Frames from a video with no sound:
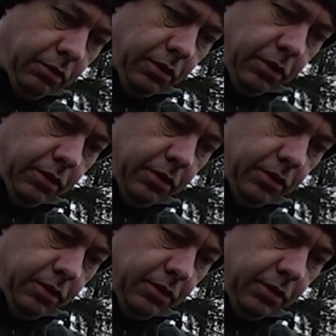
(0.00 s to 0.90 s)
right
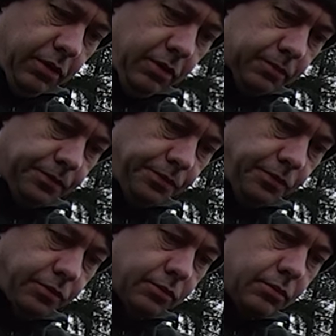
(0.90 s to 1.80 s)
consistency
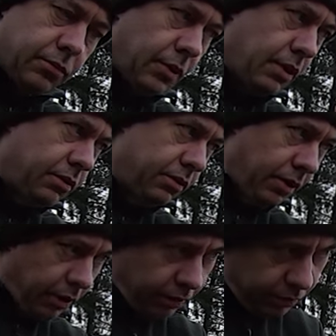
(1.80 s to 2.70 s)

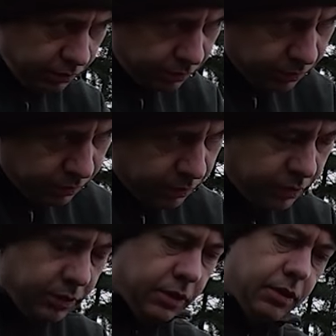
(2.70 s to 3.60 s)
so
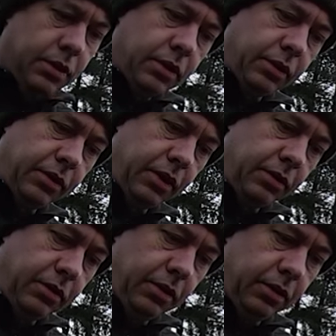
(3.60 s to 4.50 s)
I tend
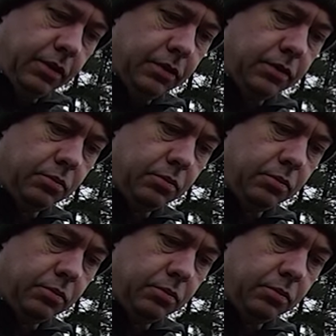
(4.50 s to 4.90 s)
to